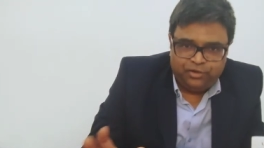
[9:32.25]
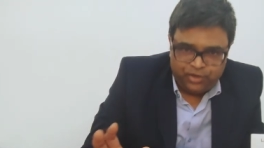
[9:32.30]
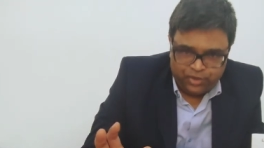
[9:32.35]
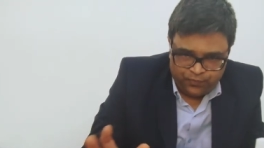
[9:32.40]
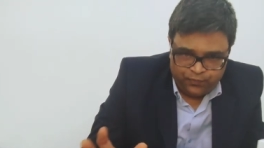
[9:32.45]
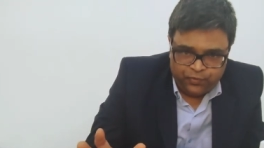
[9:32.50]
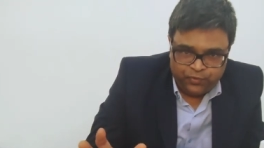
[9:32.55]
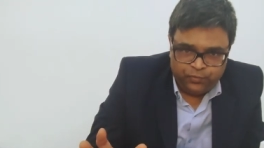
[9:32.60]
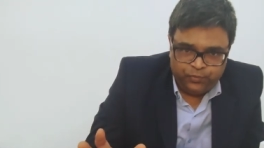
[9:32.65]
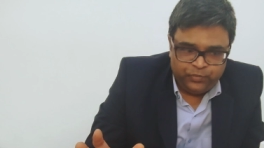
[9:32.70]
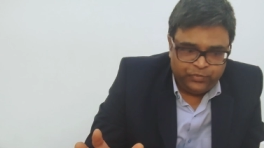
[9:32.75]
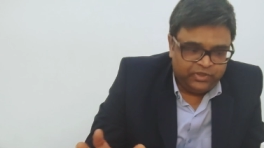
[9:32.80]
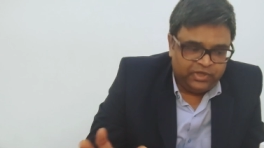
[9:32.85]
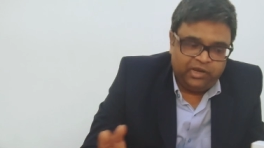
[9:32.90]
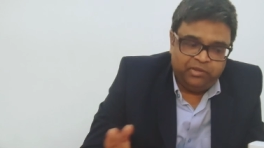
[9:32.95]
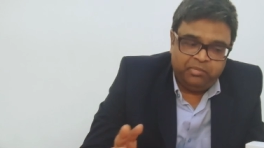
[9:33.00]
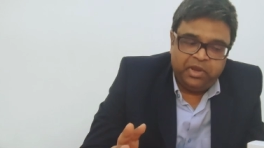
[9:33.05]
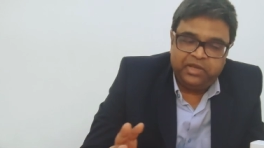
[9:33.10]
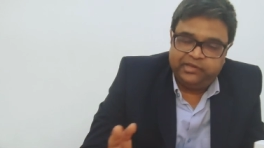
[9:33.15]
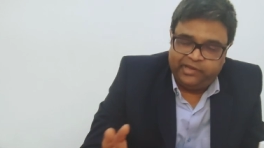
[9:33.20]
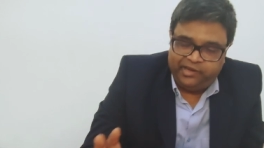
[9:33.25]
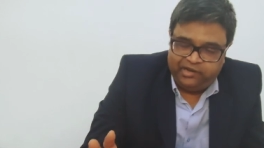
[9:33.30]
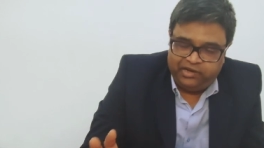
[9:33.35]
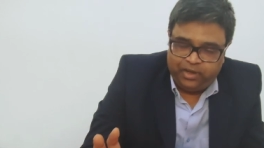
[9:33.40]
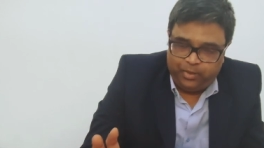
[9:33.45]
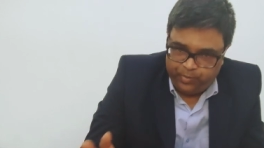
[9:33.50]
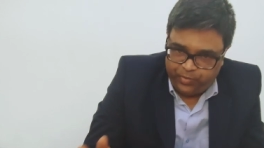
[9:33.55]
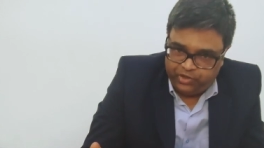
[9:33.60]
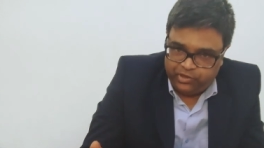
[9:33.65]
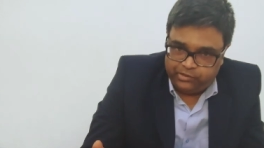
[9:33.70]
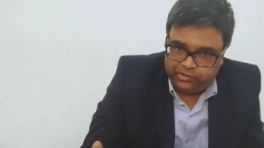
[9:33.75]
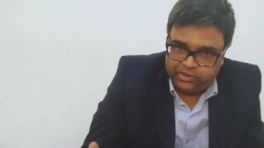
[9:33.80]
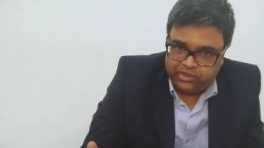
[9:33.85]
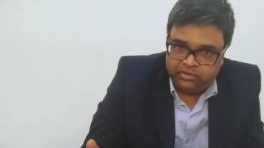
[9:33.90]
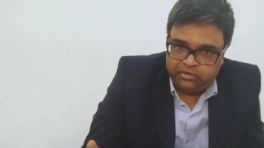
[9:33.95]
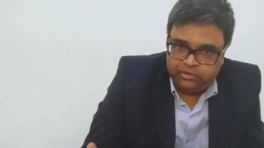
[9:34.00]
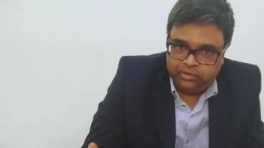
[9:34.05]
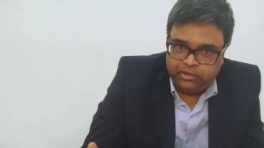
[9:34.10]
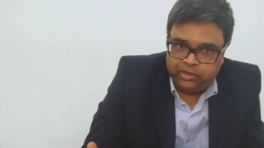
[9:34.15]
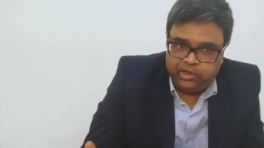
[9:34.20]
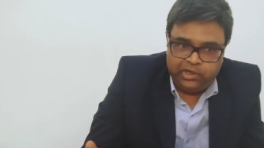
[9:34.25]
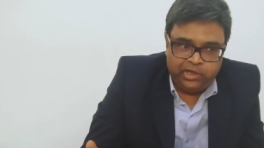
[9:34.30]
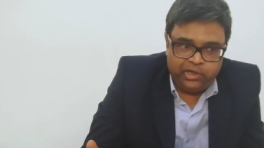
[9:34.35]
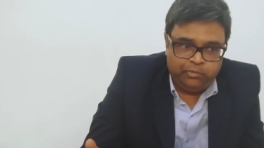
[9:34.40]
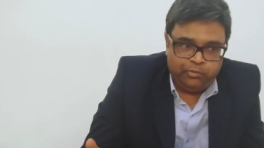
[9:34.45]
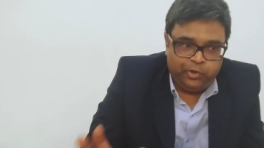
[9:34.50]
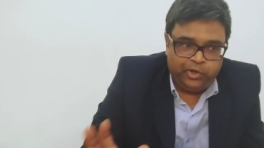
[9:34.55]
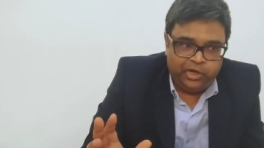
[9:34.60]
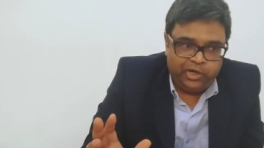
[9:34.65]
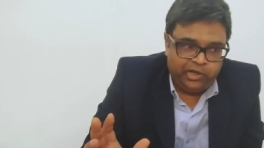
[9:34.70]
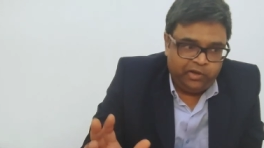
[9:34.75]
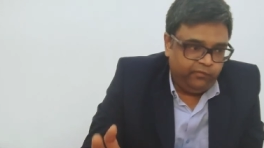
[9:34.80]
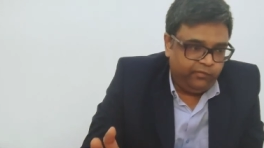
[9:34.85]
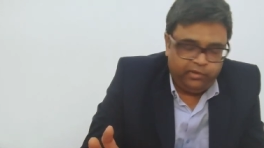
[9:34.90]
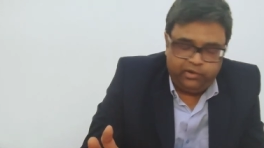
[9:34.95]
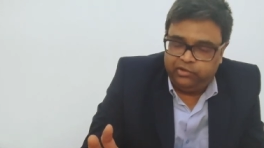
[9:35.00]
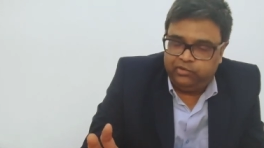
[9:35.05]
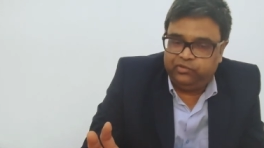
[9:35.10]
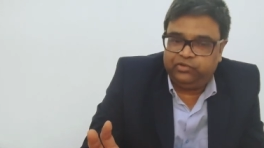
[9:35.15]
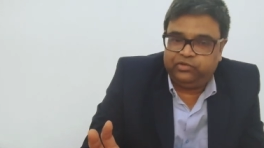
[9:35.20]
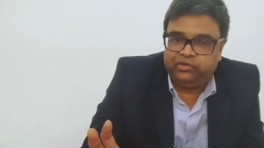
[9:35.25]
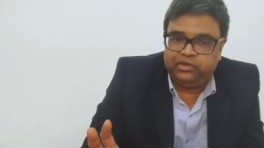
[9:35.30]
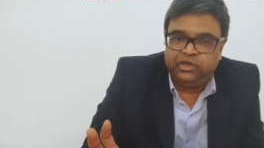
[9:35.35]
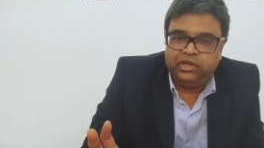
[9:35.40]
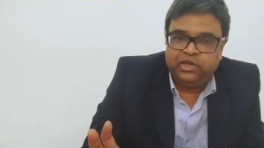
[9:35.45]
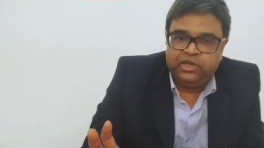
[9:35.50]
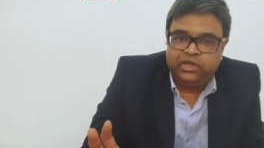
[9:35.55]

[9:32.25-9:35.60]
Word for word: review, side by side comparison. Uh, what are differences?